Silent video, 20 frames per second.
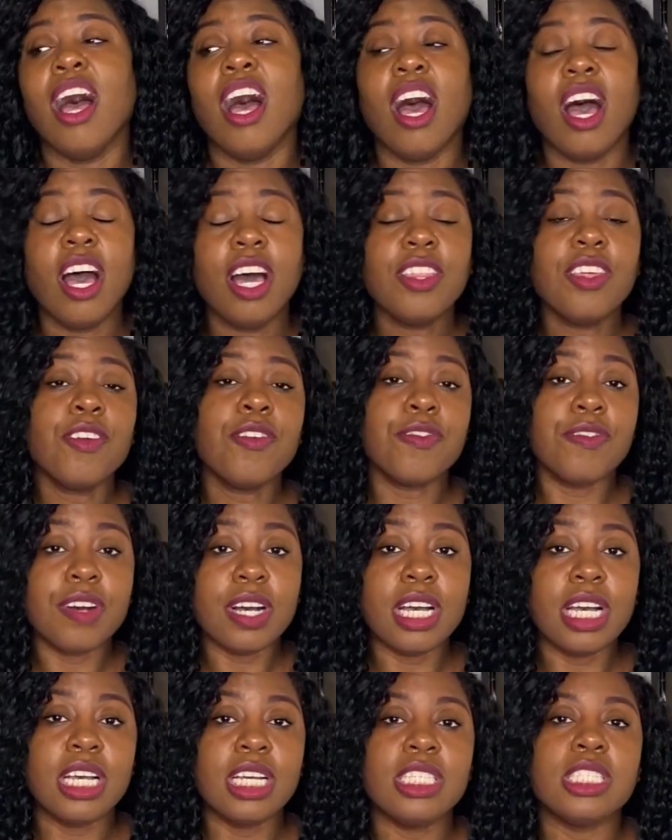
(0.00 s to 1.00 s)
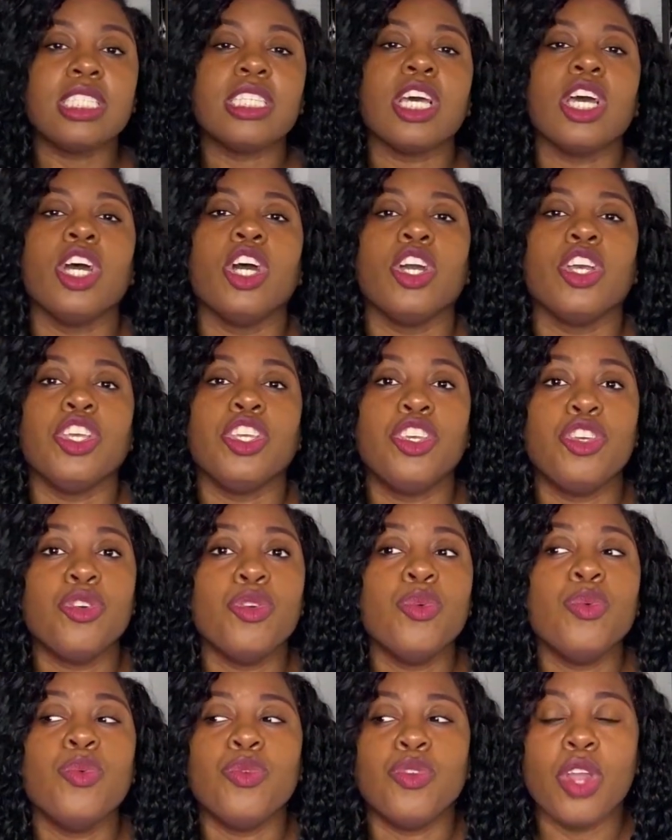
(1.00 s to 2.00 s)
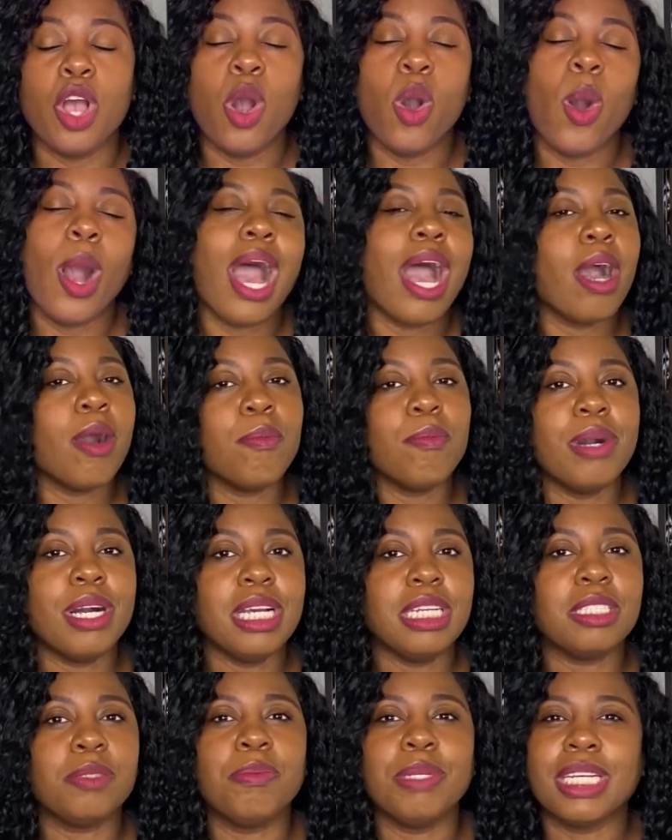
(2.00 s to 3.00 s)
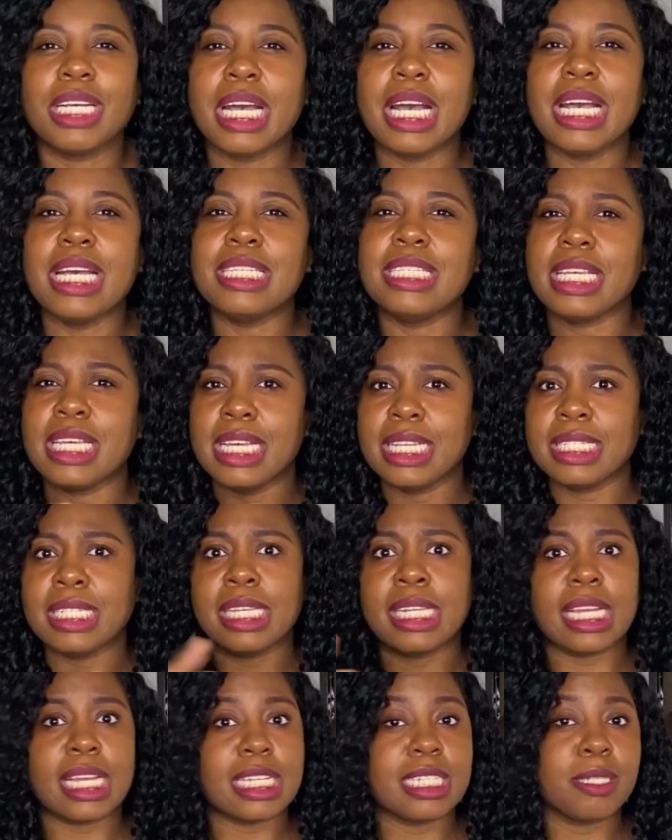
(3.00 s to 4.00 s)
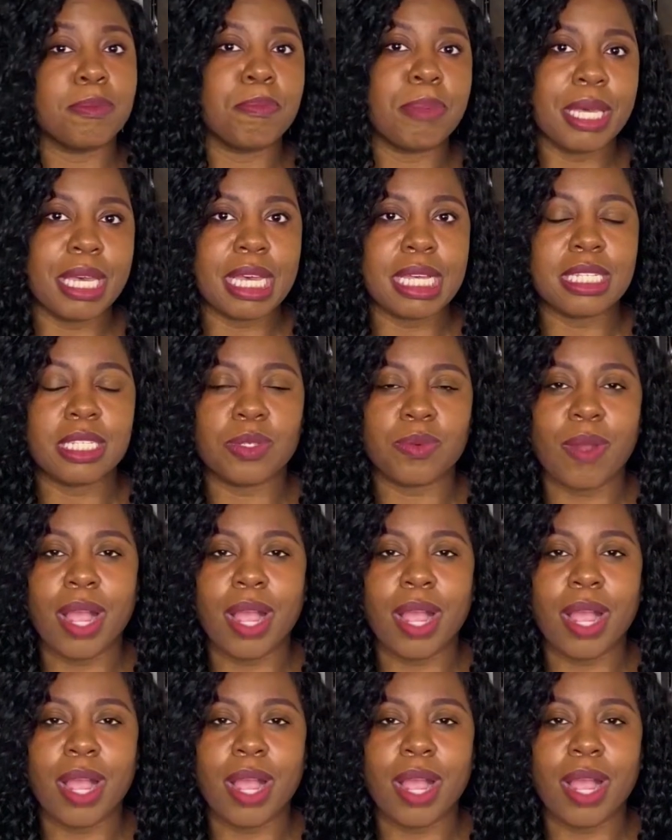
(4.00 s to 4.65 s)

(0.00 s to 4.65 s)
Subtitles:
Other funds, you know how much because it's an expense,